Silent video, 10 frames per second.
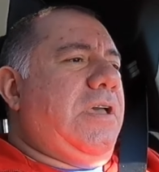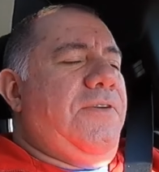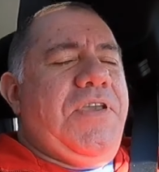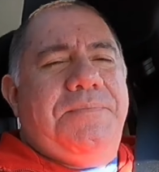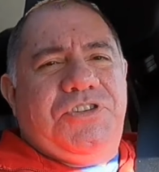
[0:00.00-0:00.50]

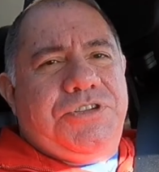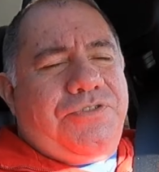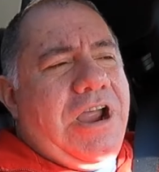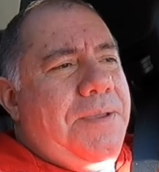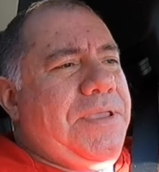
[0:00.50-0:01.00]
If you haven't
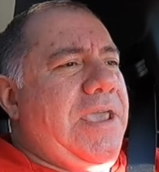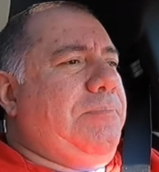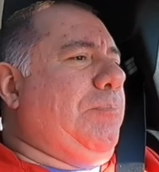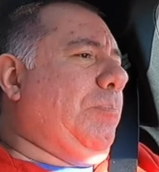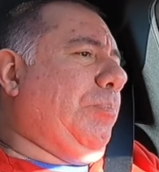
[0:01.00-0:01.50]
subscribed
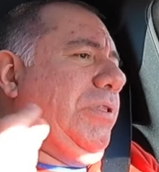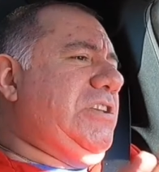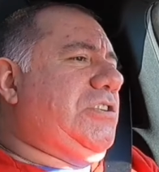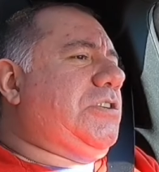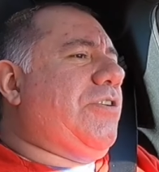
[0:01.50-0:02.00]
yet,
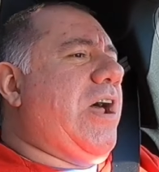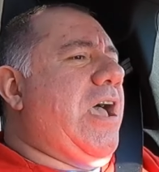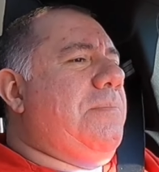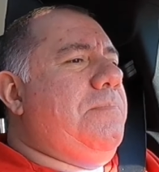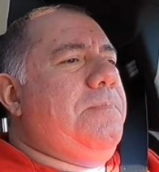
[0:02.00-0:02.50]
please
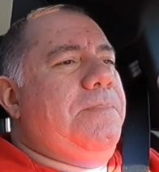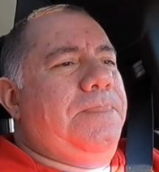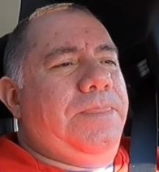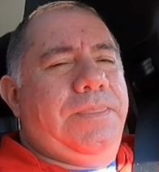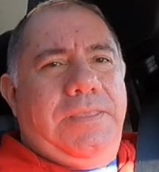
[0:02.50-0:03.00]
subscribe.
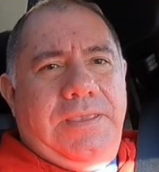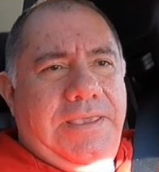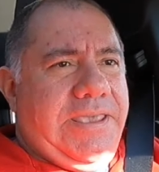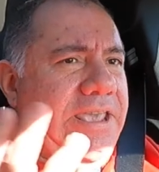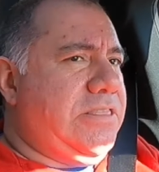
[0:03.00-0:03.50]

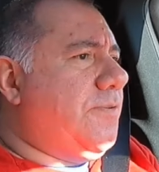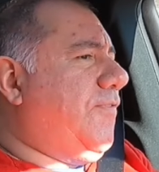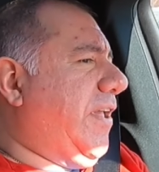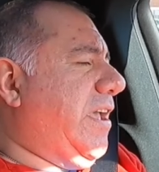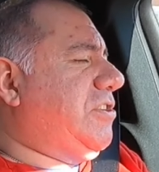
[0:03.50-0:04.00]
Hit the
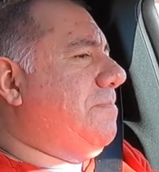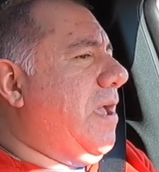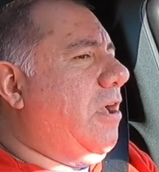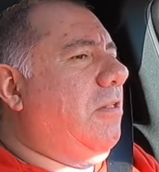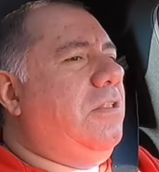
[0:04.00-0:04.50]

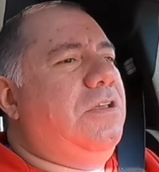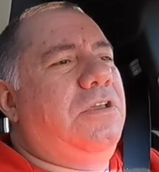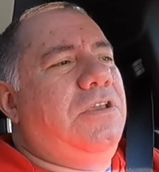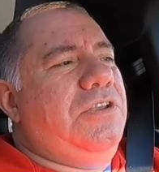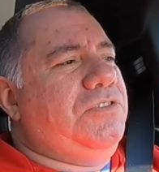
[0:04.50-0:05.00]
notification bell
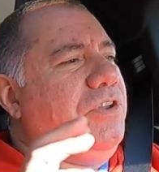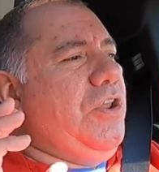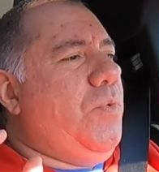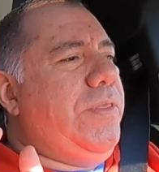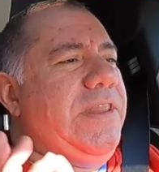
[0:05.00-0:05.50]
so
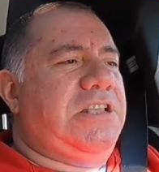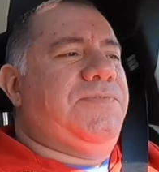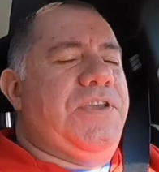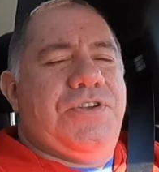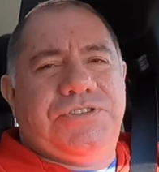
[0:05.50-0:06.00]
you know when the
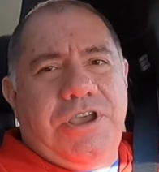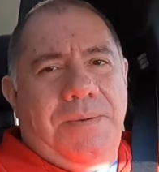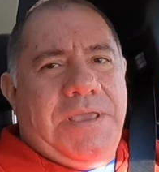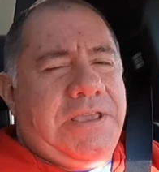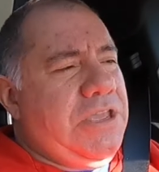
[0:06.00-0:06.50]
next video is
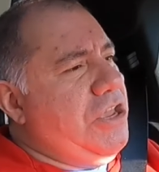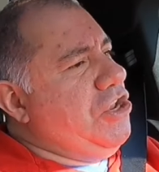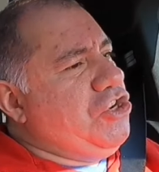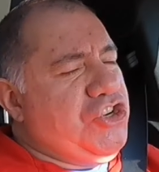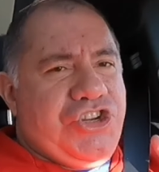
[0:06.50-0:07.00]
coming.
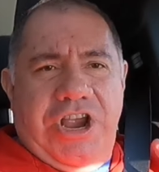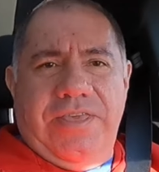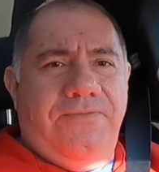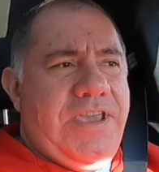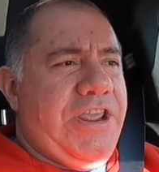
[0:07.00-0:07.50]

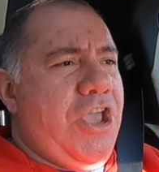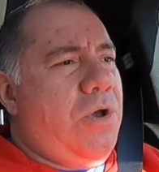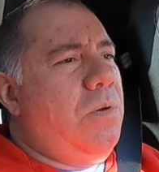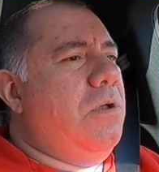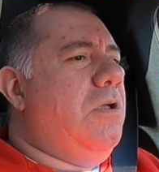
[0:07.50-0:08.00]
Share the
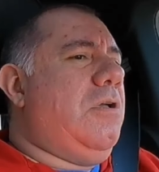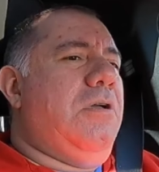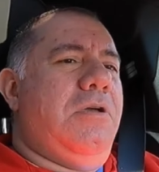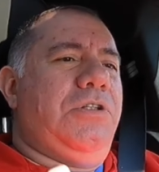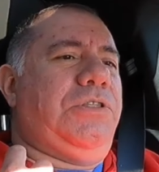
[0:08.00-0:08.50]
video.
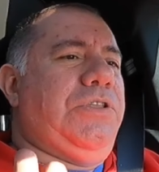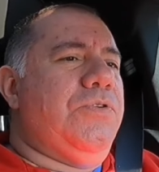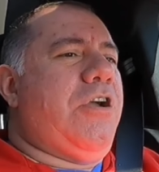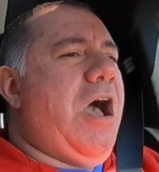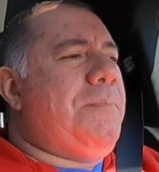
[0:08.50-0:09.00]

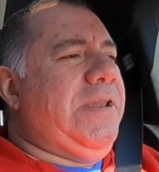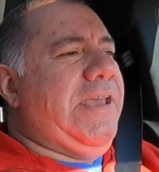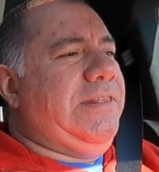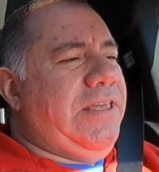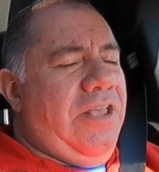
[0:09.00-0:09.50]
Do
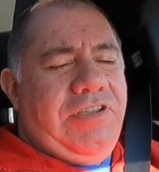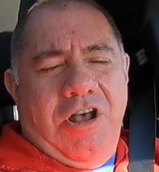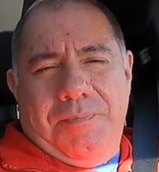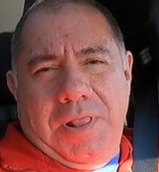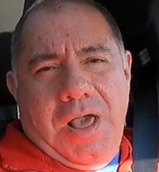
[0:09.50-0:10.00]
comment. It does
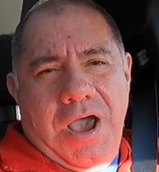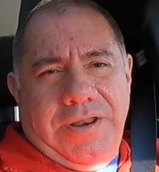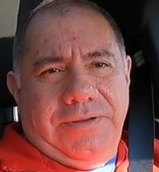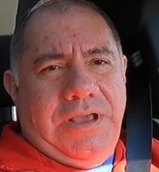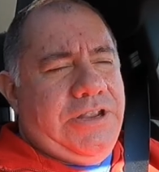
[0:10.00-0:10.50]
help a
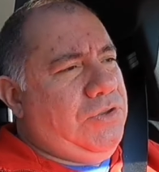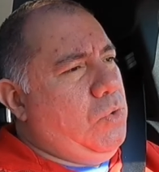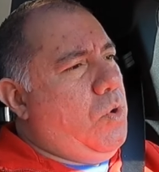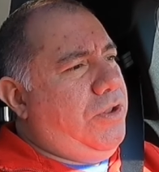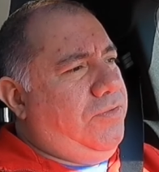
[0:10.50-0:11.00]
lot. I
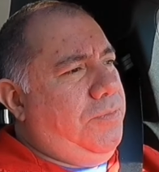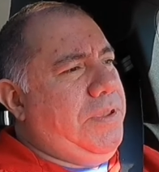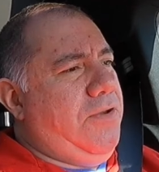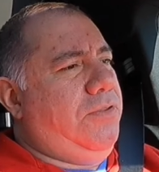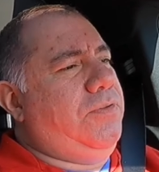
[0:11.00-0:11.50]
do want
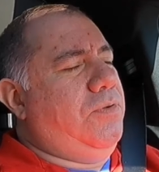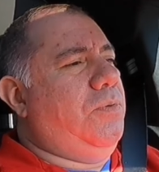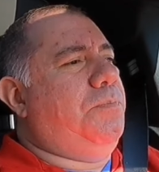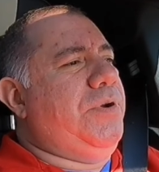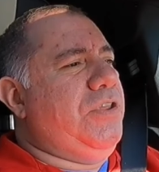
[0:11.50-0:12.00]
to be able
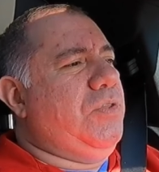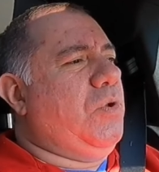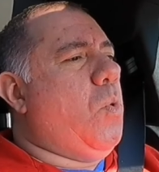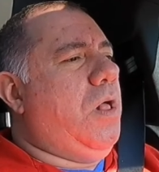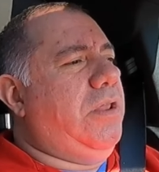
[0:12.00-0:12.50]
to bring you
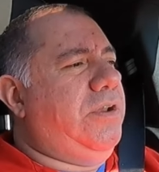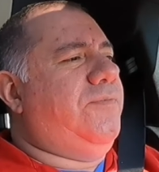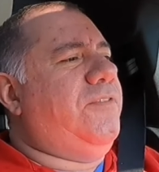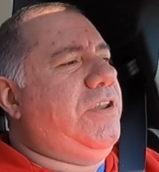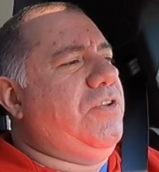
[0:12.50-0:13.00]
the
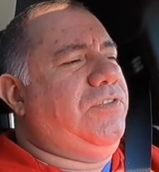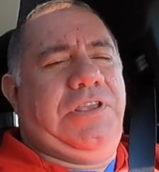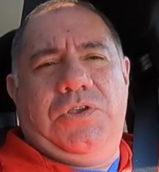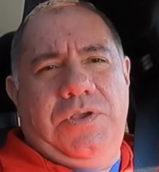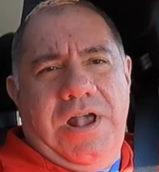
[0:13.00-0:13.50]
quality videos
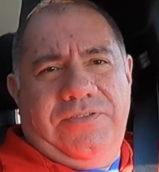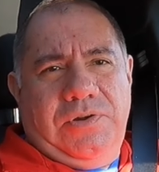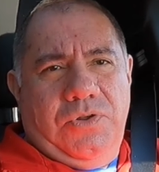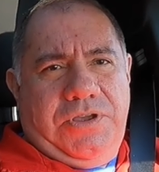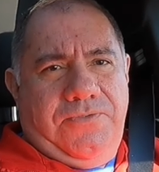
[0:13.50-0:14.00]
that you
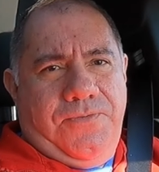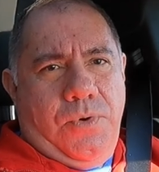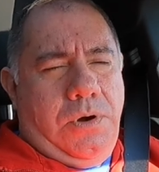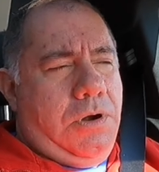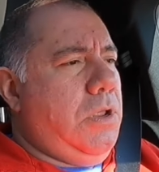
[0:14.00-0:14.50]
guys are looking
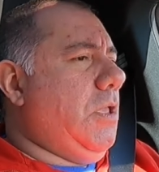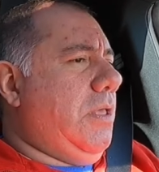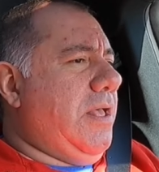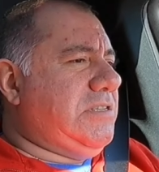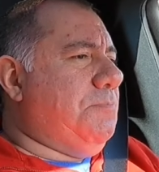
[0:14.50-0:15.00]
for.
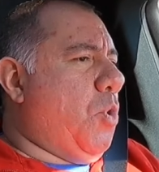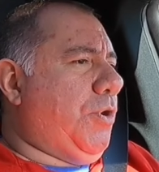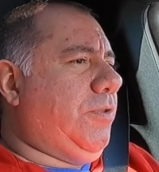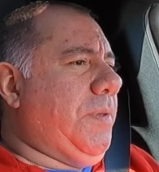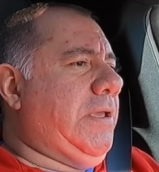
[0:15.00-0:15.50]
That's
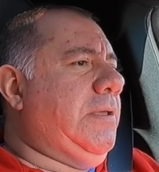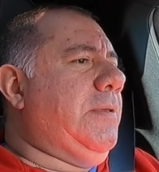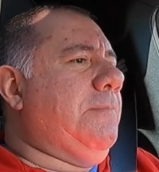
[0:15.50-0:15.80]
important to me.